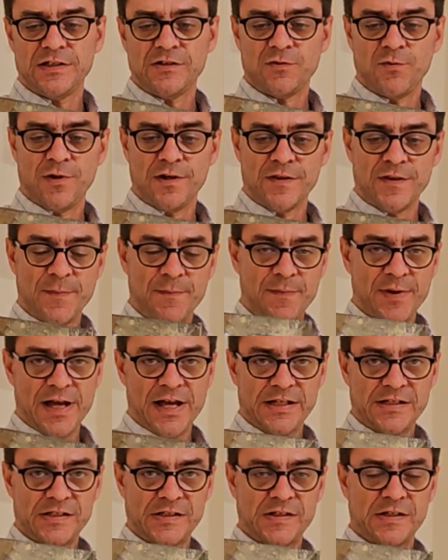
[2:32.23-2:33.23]
is one of the
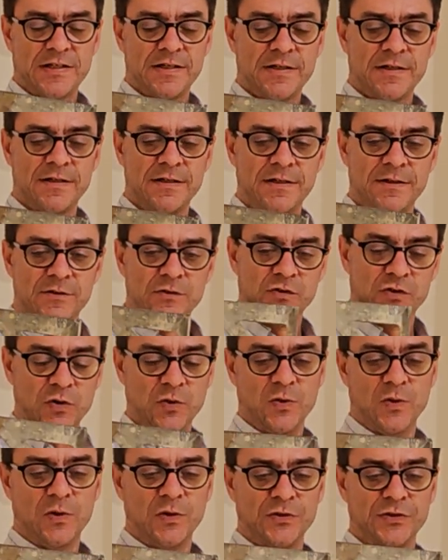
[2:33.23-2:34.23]
best
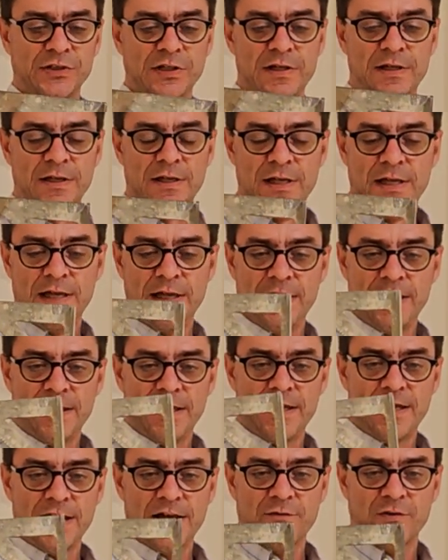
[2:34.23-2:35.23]
tools
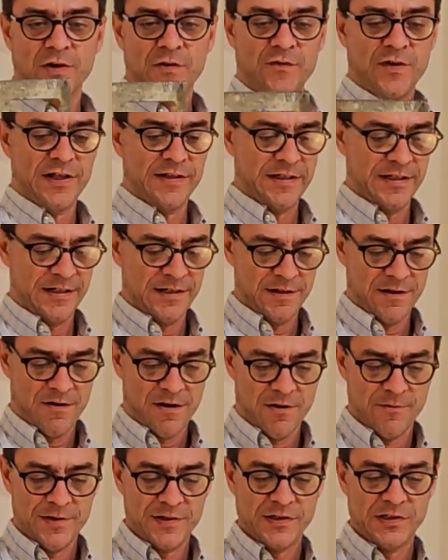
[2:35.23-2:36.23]
ever invented, and it
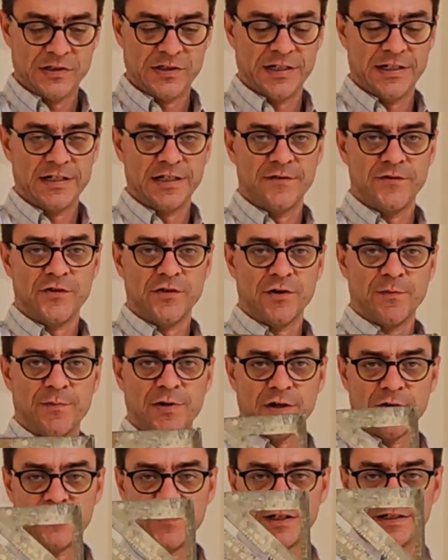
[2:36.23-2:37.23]
always is going to give you
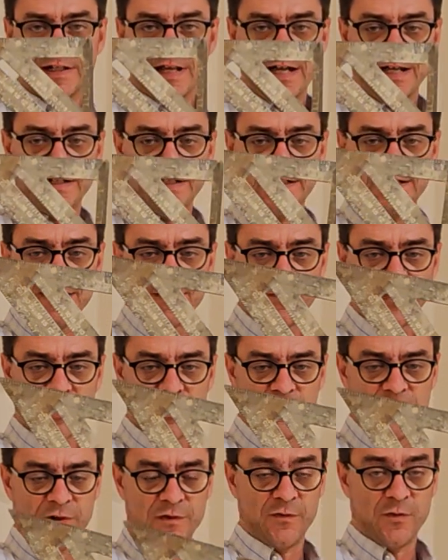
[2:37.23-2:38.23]
a perfect 90 and a
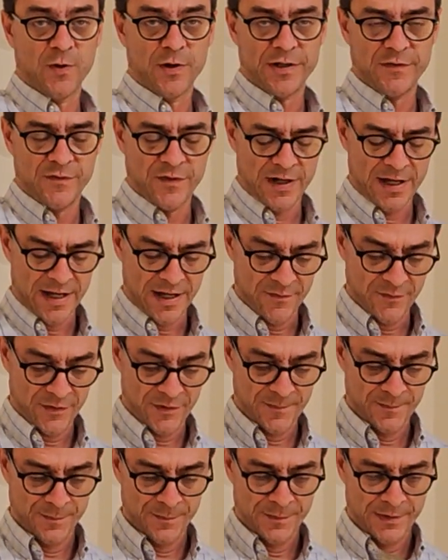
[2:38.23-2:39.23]
perfect 45.
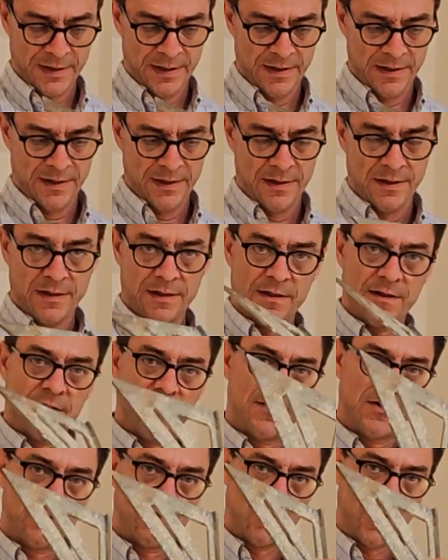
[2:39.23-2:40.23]

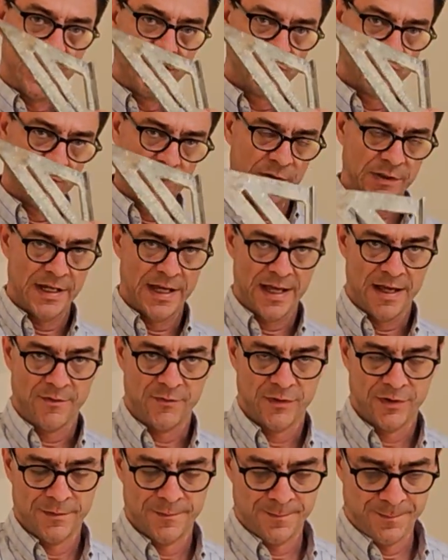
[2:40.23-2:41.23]
Great tool to have.